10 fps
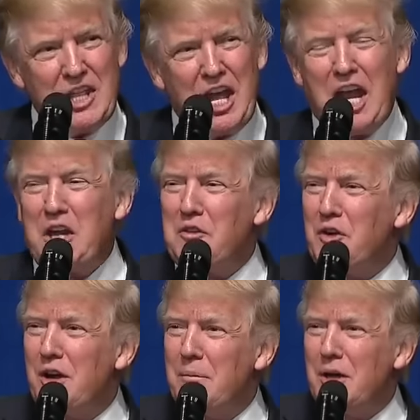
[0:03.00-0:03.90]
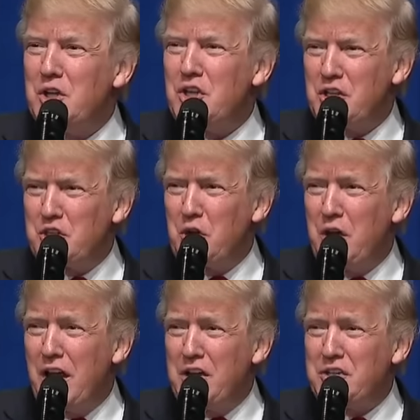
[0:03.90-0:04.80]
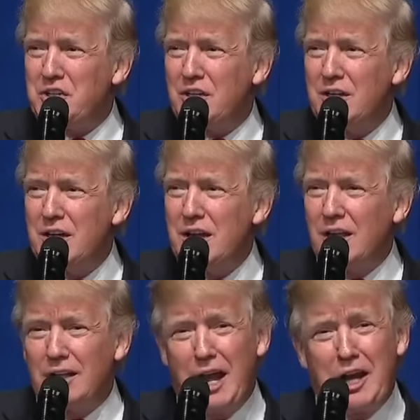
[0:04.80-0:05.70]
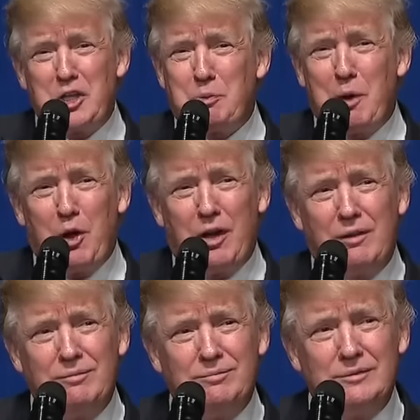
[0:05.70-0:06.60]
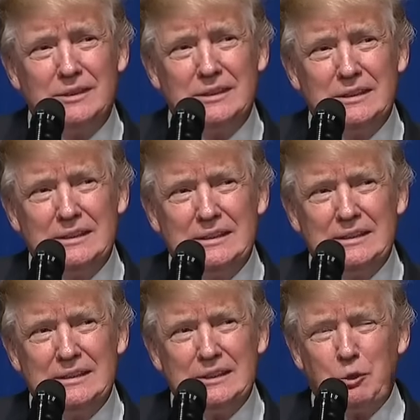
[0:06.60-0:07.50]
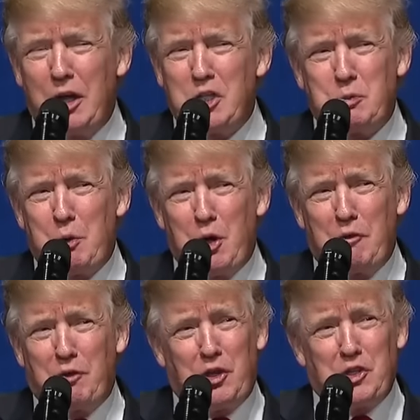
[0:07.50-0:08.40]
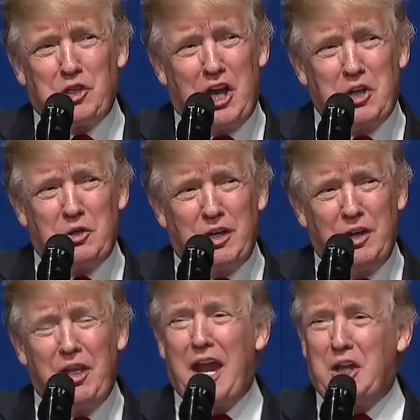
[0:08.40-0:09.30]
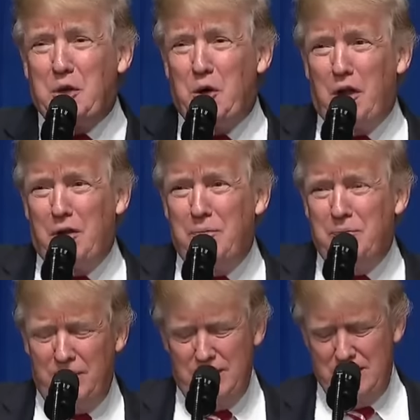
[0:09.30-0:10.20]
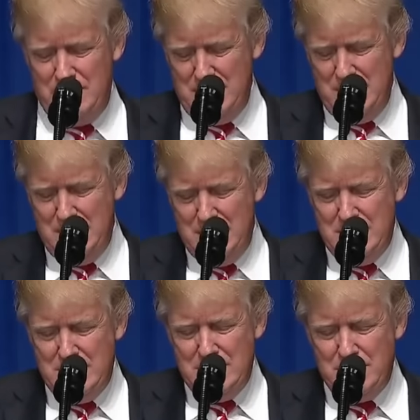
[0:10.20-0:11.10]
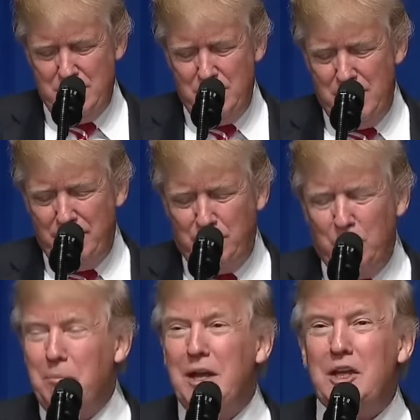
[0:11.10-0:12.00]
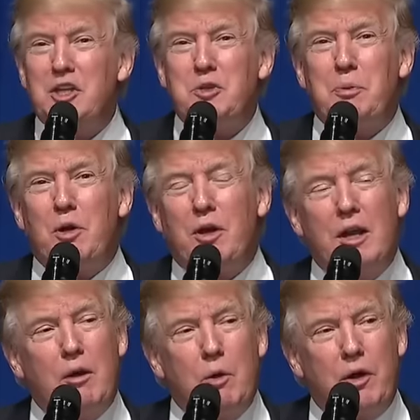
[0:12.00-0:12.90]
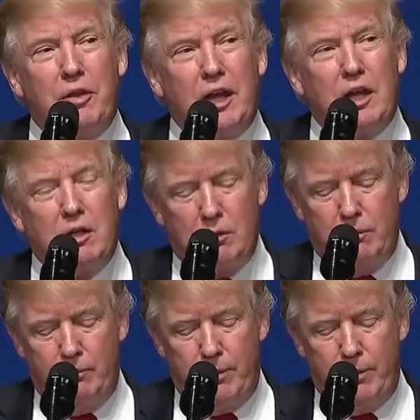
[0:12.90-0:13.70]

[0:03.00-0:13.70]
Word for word: Thank you very much. It's so nice. A lot of spirit. Great spirit for this country. Thank you all. We have tremendous spirit, and I want to thank you.